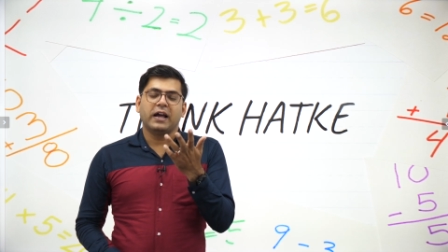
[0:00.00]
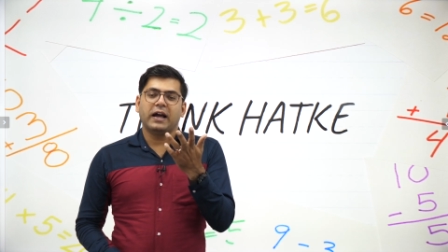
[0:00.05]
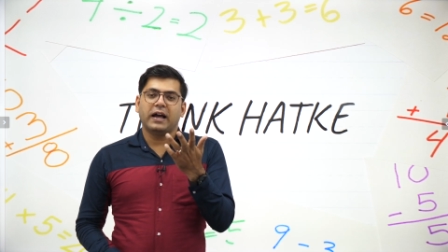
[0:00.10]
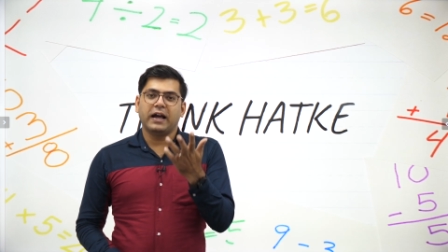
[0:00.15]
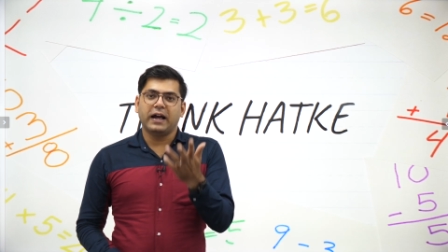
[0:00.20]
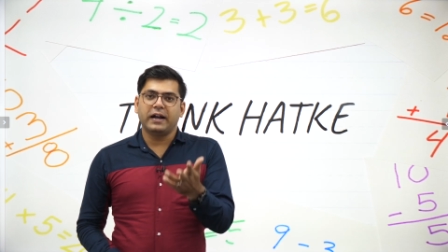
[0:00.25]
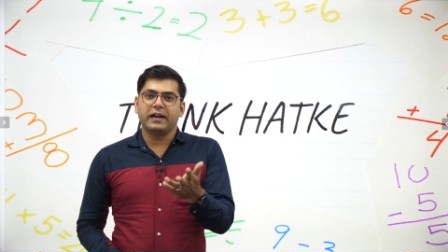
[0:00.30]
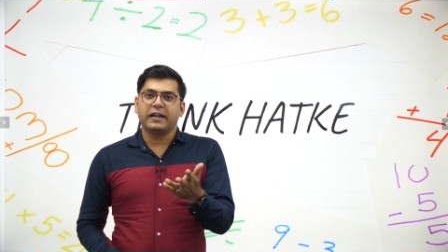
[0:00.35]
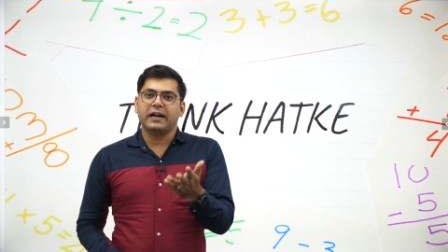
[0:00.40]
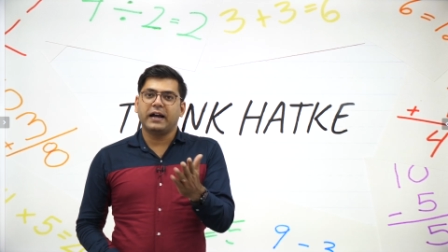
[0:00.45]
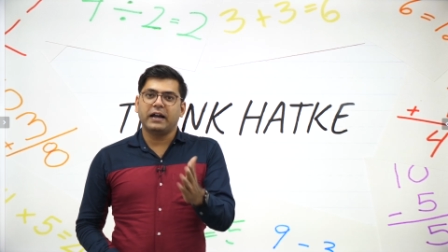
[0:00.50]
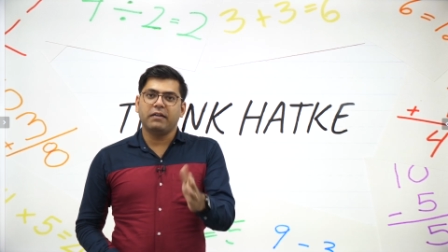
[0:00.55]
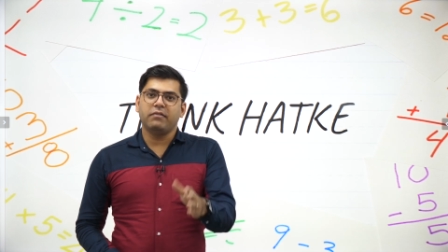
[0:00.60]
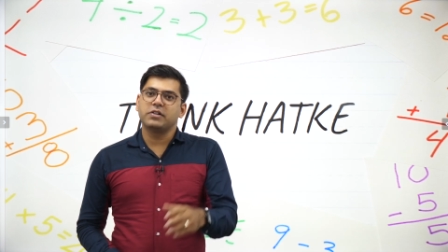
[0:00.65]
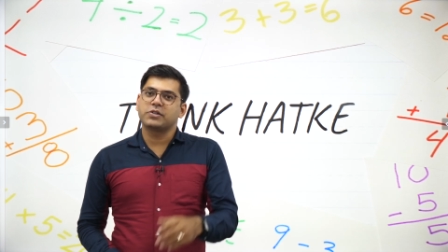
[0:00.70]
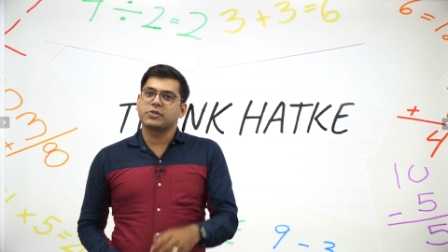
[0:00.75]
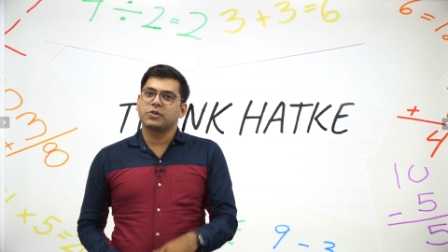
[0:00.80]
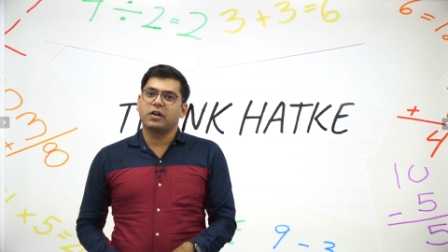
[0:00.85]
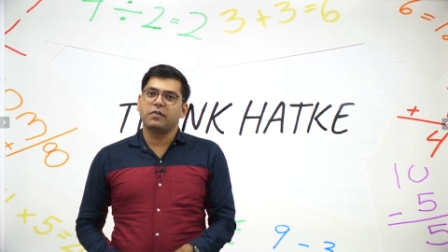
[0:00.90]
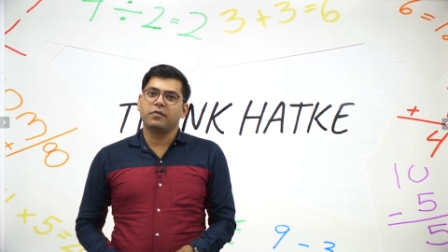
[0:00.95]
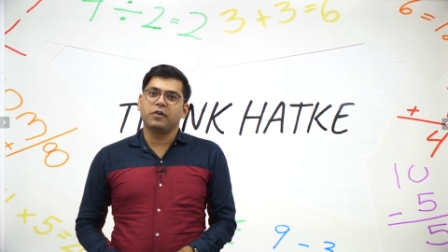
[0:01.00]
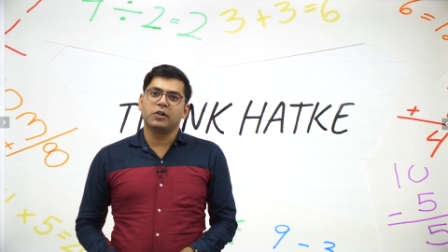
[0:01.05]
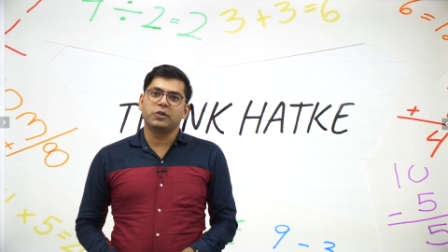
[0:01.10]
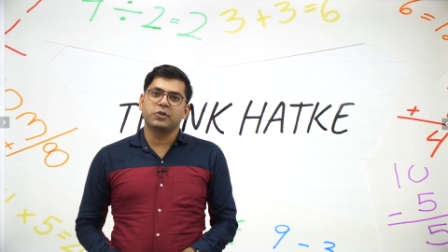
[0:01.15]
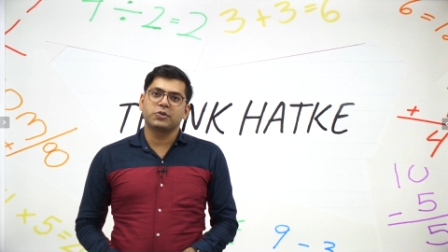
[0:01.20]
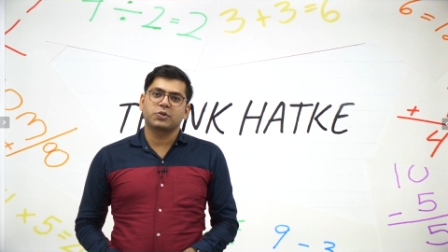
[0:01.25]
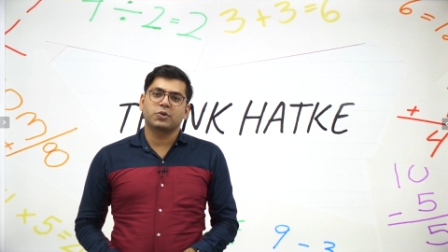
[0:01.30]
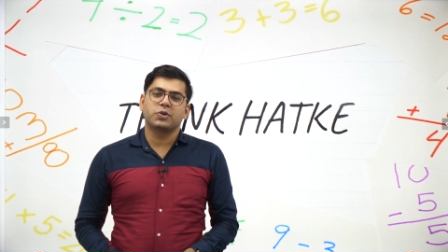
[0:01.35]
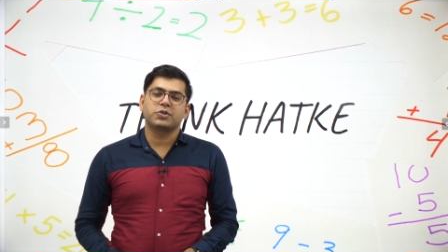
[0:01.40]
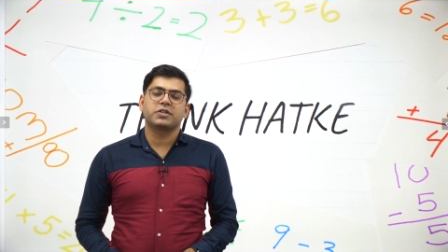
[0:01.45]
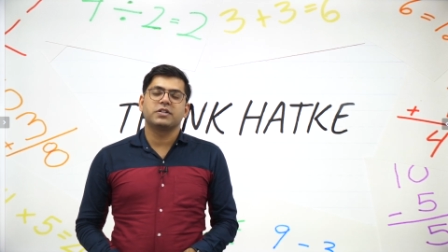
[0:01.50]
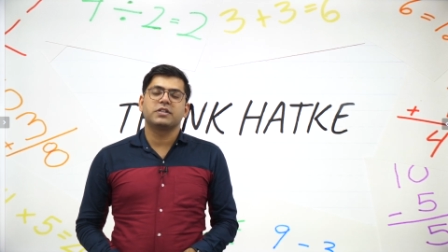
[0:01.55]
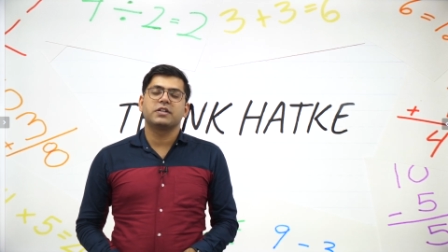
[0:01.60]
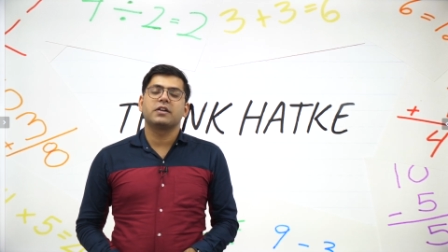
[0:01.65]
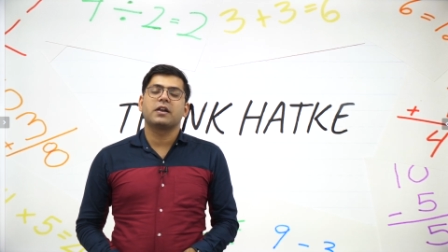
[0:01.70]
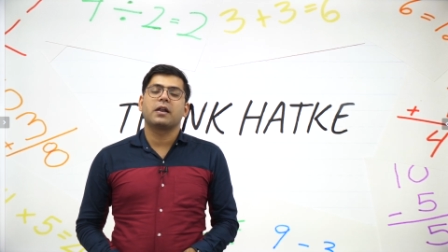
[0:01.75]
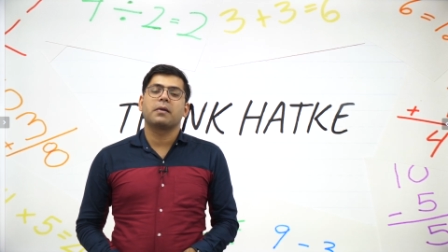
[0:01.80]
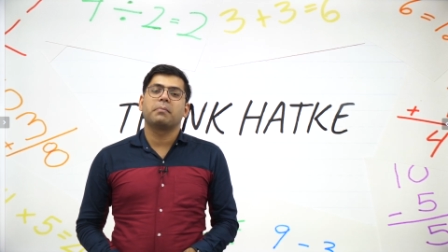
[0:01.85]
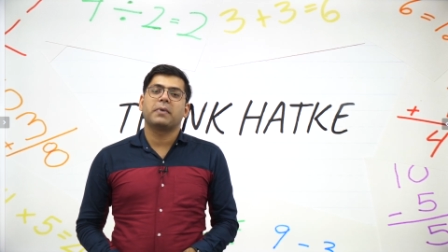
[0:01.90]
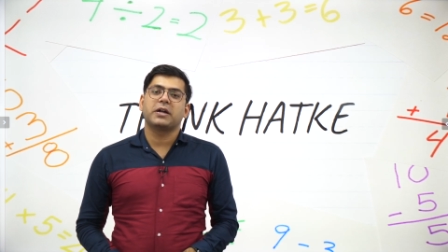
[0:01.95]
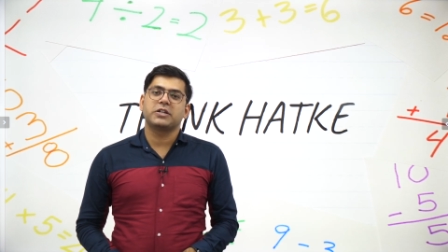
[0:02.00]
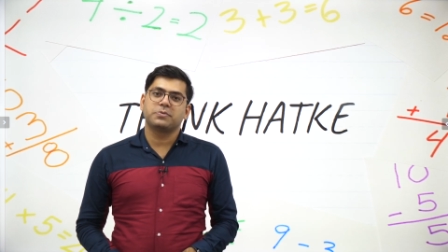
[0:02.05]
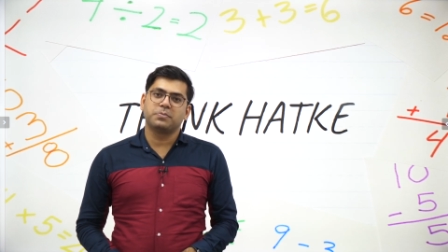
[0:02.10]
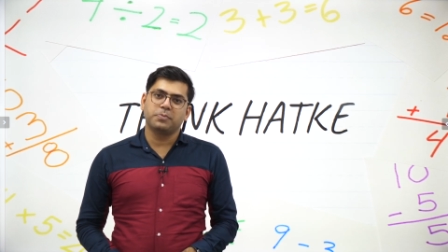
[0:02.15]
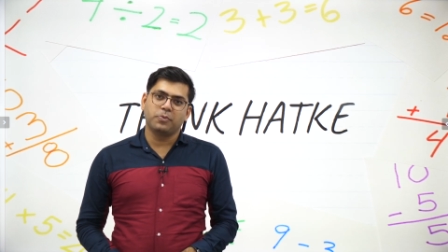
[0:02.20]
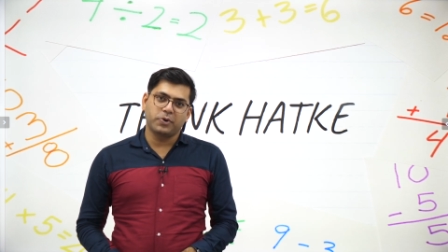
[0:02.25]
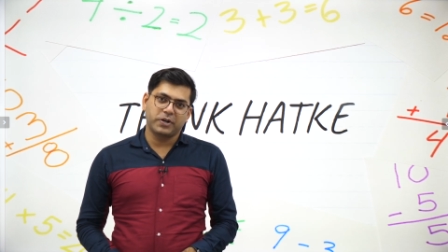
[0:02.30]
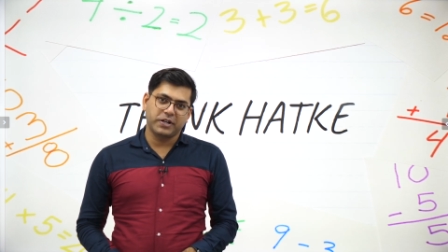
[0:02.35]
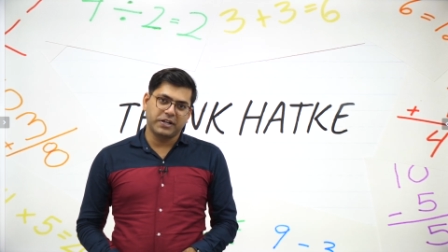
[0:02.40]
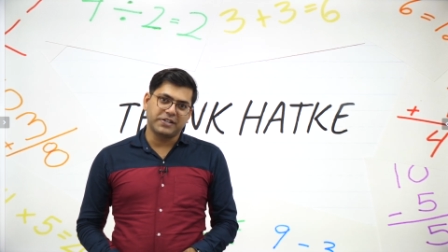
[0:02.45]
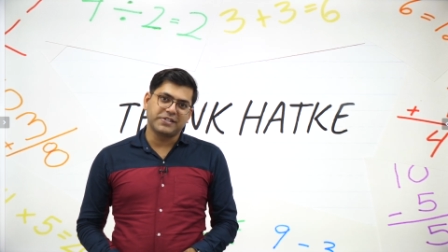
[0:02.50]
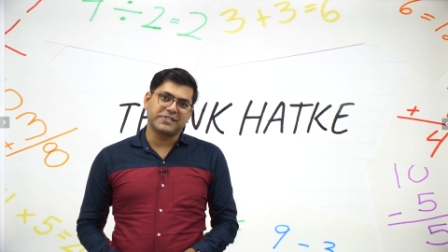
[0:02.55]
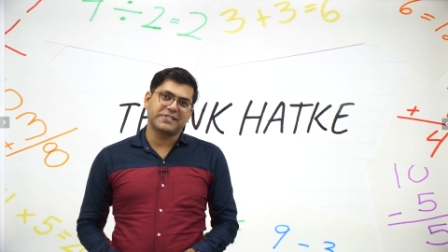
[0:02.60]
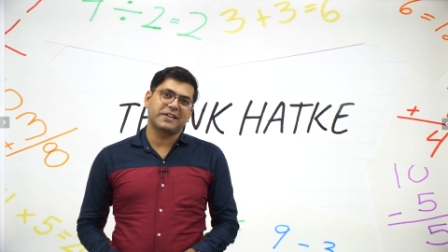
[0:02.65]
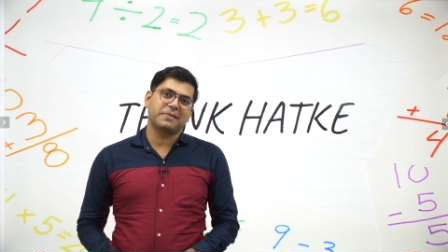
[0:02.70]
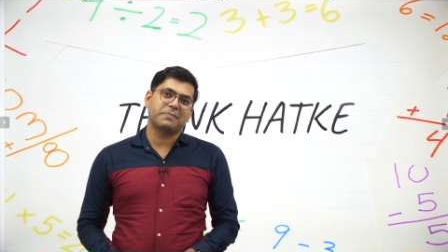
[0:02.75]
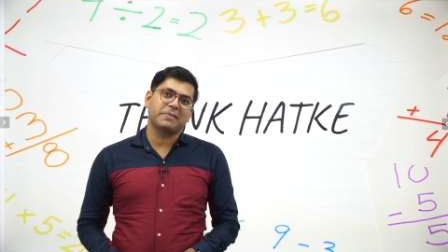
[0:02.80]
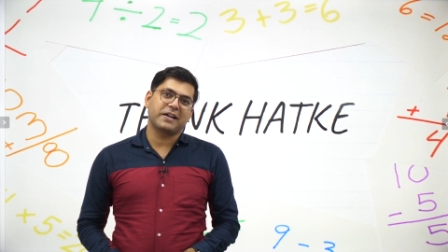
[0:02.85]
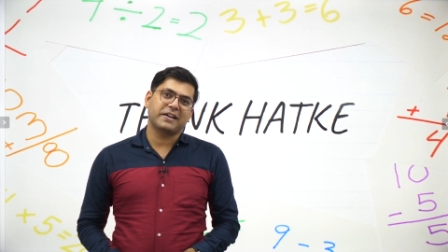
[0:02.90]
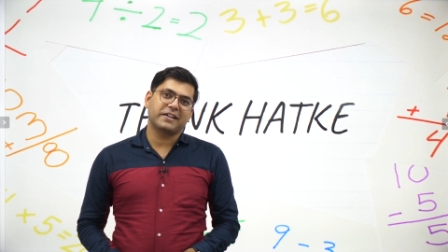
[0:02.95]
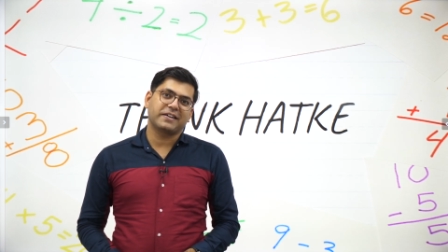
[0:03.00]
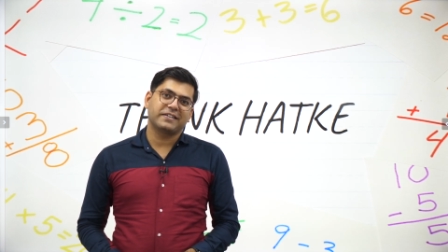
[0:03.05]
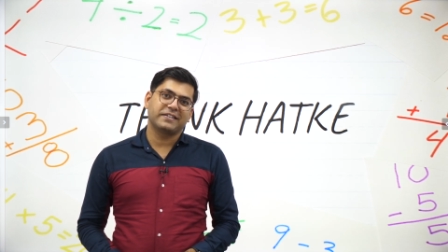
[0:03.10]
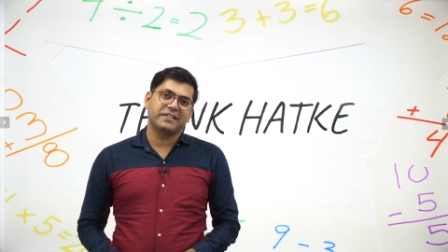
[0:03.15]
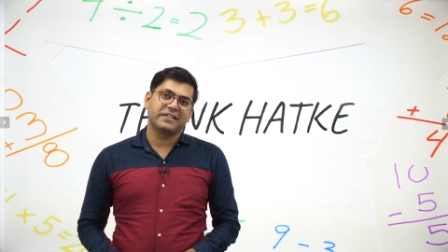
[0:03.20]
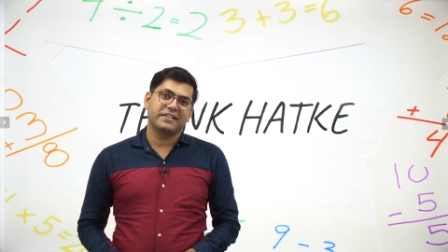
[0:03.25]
And I will solve all those questions in a much more easier manner.